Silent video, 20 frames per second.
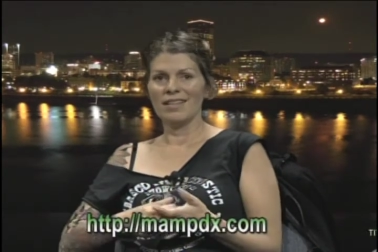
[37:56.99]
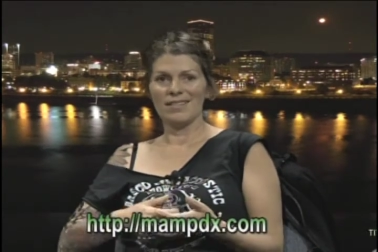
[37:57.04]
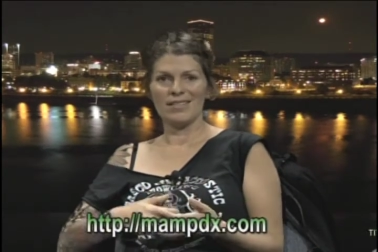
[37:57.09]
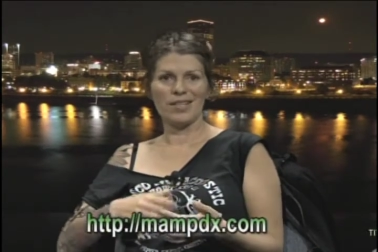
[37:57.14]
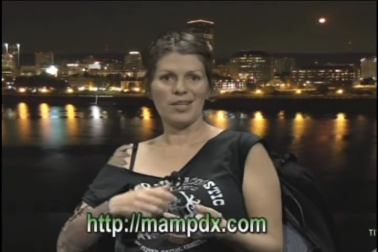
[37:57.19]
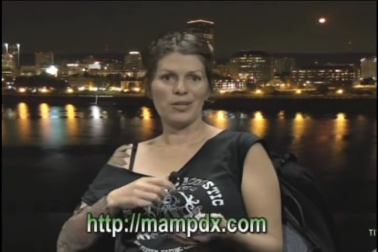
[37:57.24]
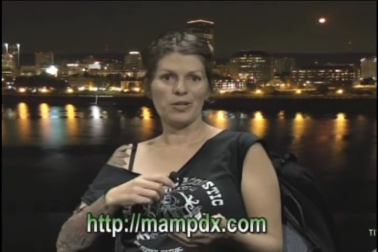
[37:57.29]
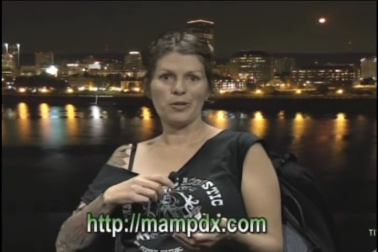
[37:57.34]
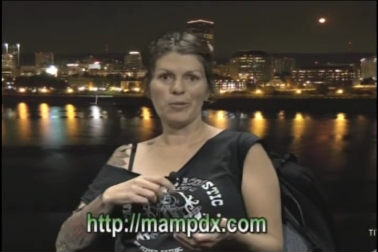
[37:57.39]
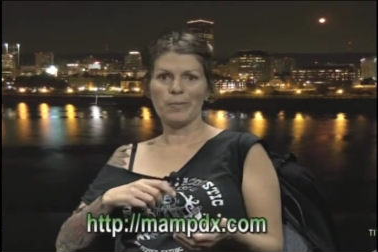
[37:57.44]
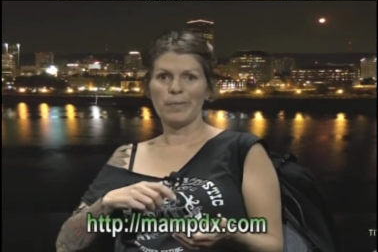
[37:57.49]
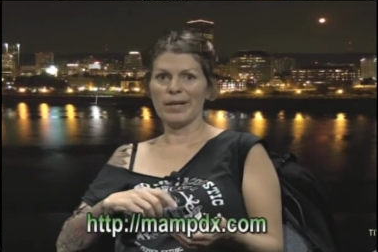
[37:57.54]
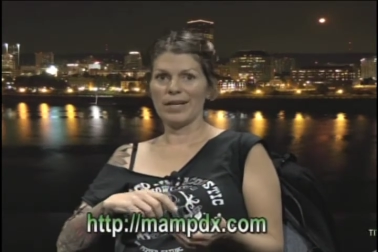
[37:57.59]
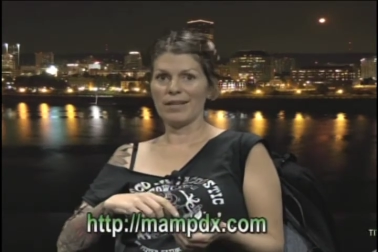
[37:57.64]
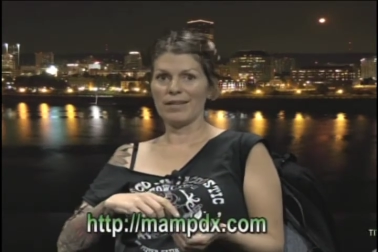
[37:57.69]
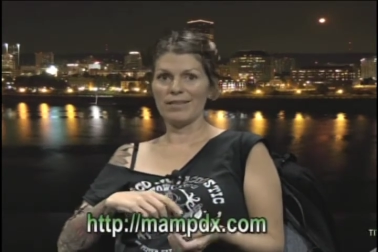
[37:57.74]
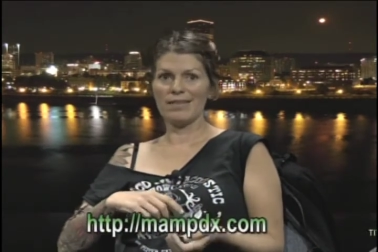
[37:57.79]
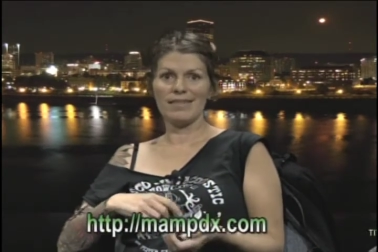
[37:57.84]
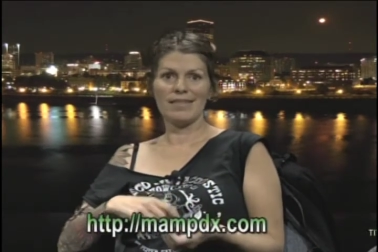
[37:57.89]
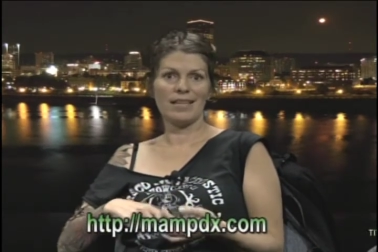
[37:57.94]
Taco yeah.
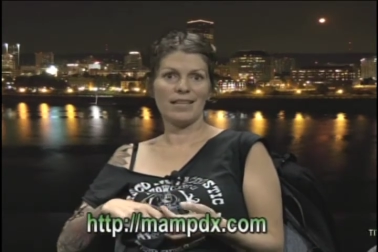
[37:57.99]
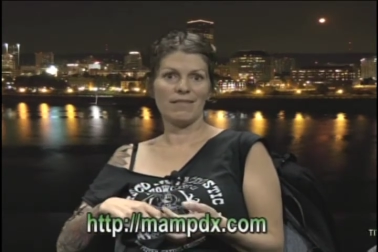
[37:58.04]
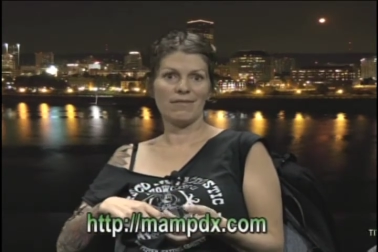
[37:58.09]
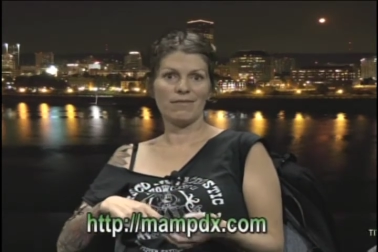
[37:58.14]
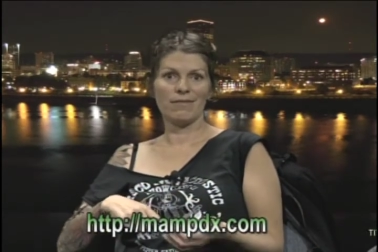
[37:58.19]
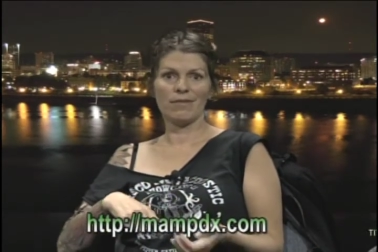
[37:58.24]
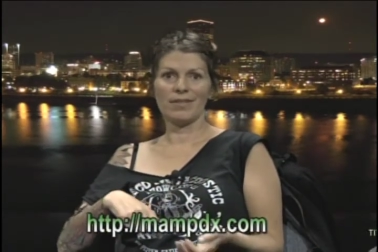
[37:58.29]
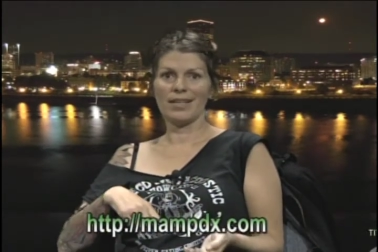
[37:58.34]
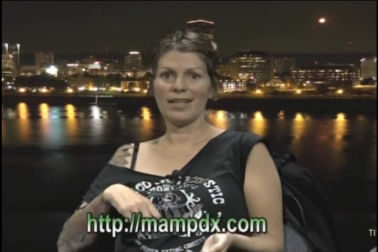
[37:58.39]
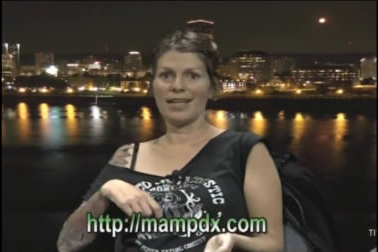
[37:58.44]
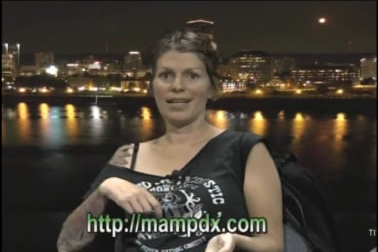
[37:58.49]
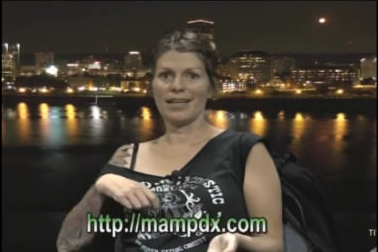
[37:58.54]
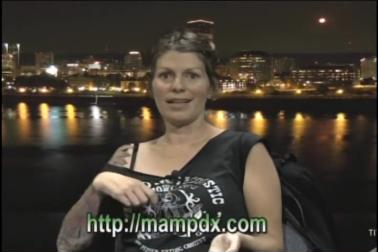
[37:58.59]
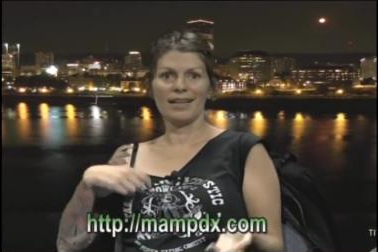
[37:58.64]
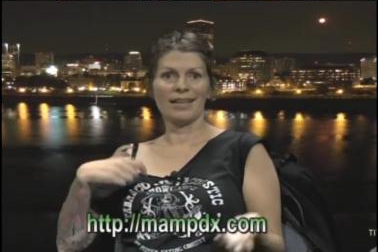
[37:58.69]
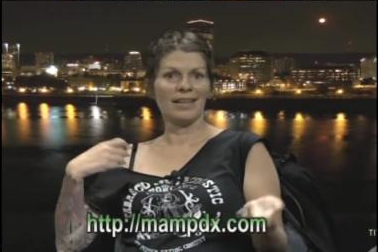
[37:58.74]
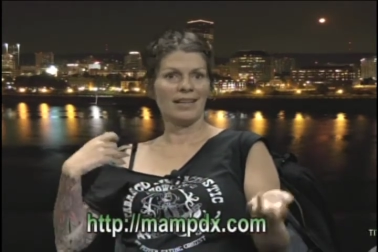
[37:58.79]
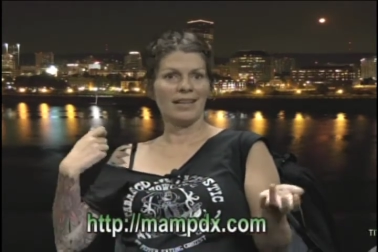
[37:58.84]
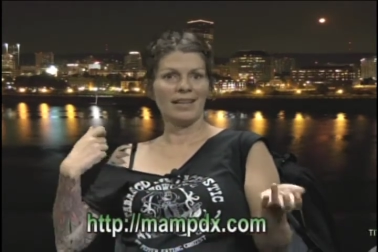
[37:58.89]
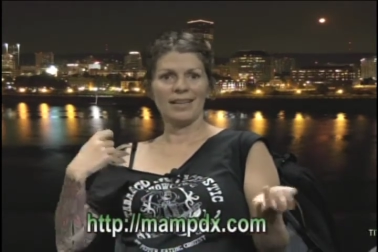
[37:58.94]
Bell,
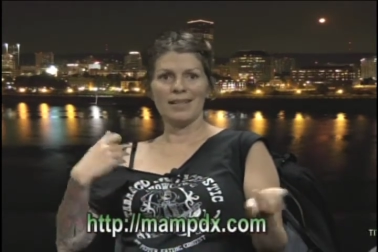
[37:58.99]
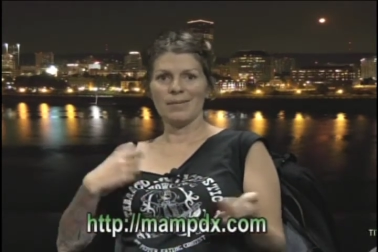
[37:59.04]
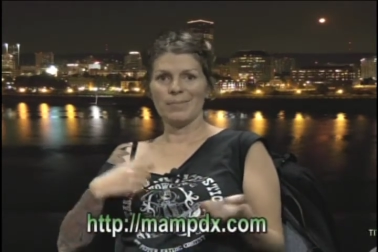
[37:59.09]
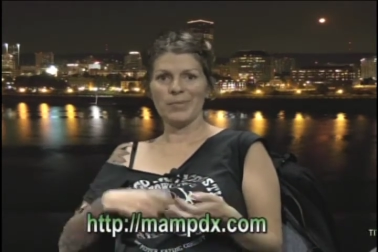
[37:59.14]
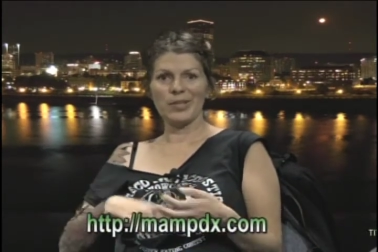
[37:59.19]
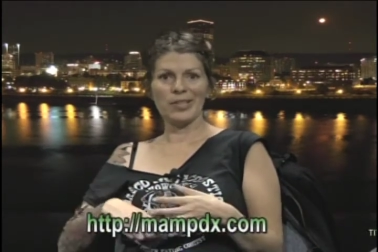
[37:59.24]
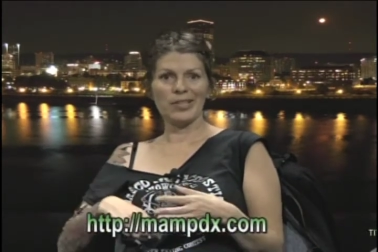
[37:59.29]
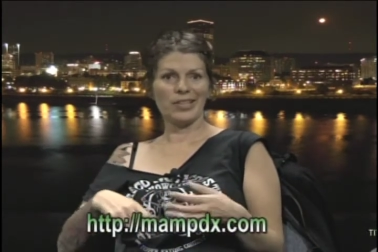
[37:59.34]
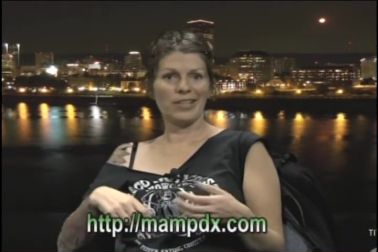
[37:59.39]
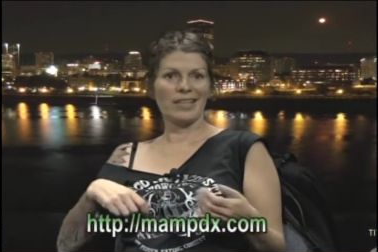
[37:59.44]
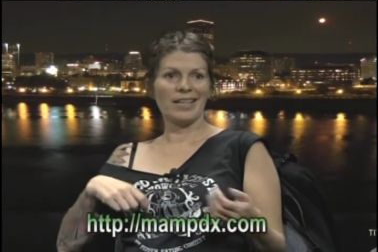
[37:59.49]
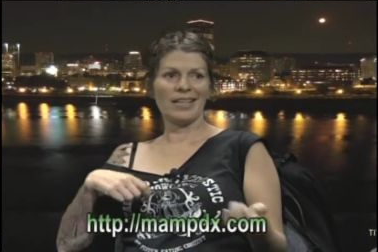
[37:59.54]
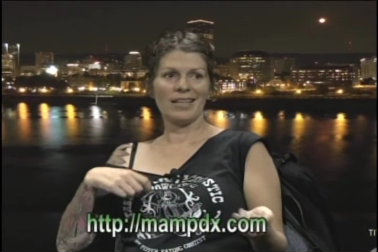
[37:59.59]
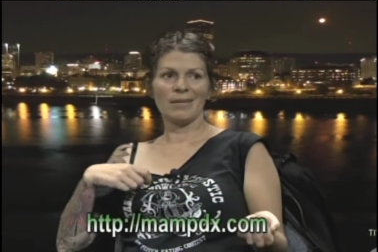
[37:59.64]
Safeway, oh, Burger yeah.